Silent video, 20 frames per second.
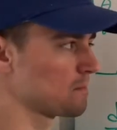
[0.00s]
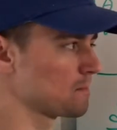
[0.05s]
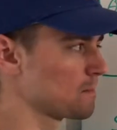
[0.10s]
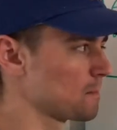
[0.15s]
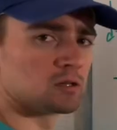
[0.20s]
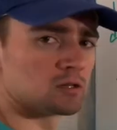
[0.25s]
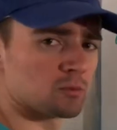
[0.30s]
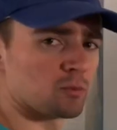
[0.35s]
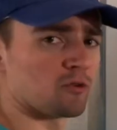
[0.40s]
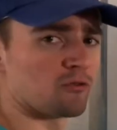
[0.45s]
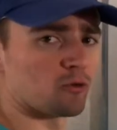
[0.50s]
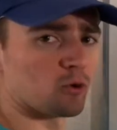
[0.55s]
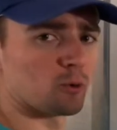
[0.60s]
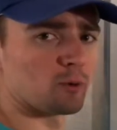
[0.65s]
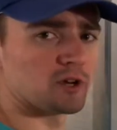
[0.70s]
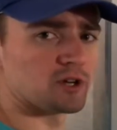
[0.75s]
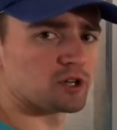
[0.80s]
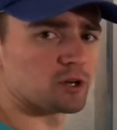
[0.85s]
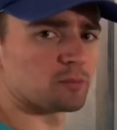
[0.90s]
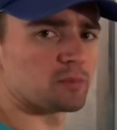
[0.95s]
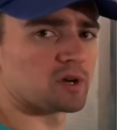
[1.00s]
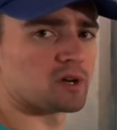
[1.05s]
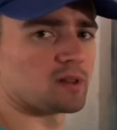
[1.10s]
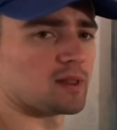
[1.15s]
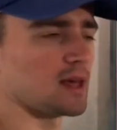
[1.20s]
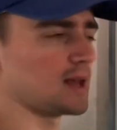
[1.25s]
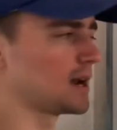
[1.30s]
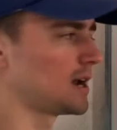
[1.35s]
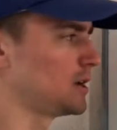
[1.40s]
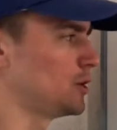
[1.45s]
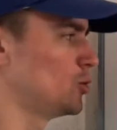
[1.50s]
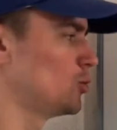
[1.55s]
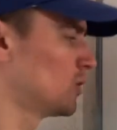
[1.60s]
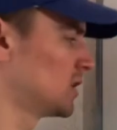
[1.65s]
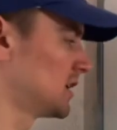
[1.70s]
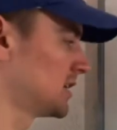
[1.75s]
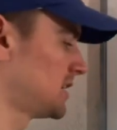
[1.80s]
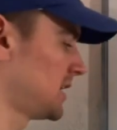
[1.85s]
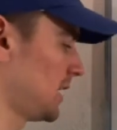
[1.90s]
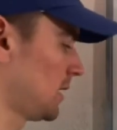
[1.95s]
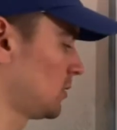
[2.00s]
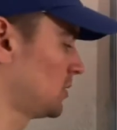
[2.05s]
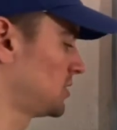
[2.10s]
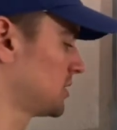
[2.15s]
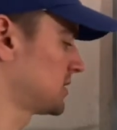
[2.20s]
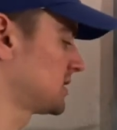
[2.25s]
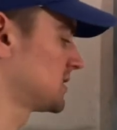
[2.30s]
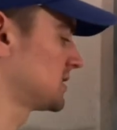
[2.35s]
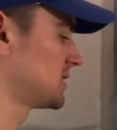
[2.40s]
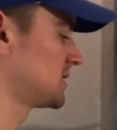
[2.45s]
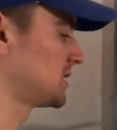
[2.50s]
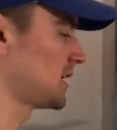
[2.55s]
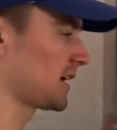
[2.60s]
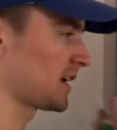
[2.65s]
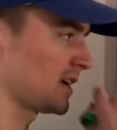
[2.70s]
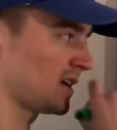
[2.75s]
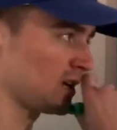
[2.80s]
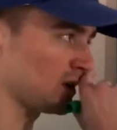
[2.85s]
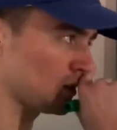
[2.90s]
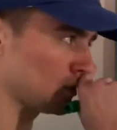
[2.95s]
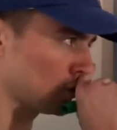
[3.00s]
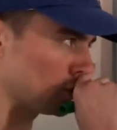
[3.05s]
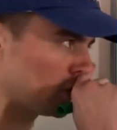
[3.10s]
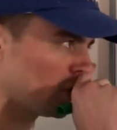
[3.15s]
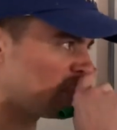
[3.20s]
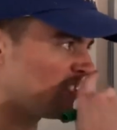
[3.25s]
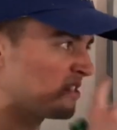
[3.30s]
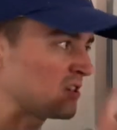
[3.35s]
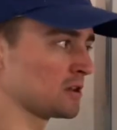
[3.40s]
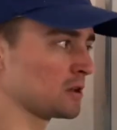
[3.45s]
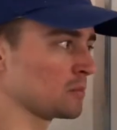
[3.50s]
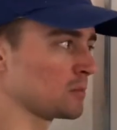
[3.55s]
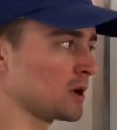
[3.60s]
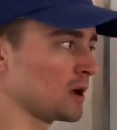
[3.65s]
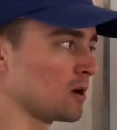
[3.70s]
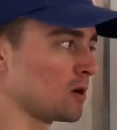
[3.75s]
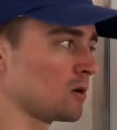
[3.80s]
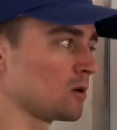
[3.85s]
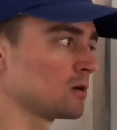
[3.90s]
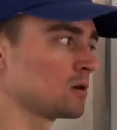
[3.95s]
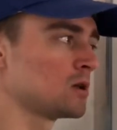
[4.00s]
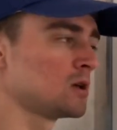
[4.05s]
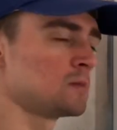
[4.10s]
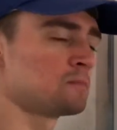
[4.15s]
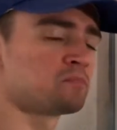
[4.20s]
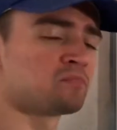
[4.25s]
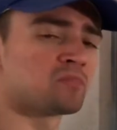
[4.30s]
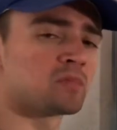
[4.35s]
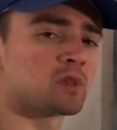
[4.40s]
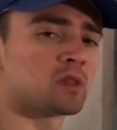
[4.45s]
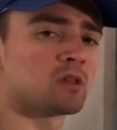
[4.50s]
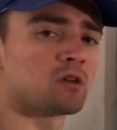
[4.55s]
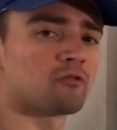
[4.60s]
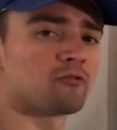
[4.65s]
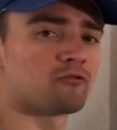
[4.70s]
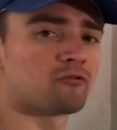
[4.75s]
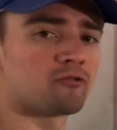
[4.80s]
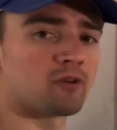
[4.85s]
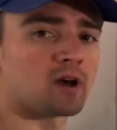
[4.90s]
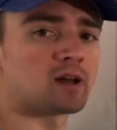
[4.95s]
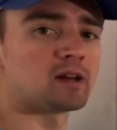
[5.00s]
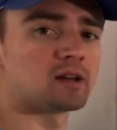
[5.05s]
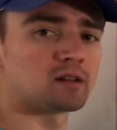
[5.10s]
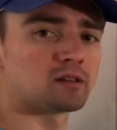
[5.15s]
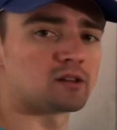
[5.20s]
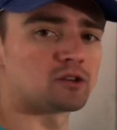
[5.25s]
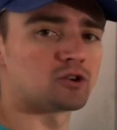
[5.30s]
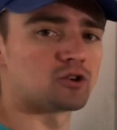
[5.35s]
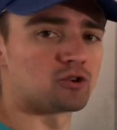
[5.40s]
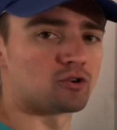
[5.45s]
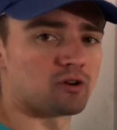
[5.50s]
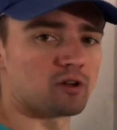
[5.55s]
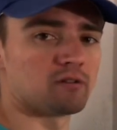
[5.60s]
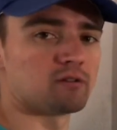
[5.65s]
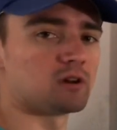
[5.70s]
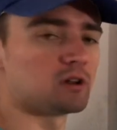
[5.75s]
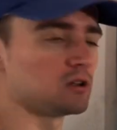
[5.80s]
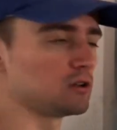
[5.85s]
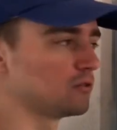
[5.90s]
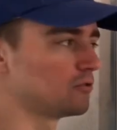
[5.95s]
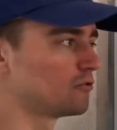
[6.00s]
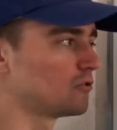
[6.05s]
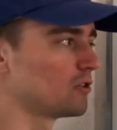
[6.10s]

So before we jump into that, I do want to take just a second to think about finding the derivative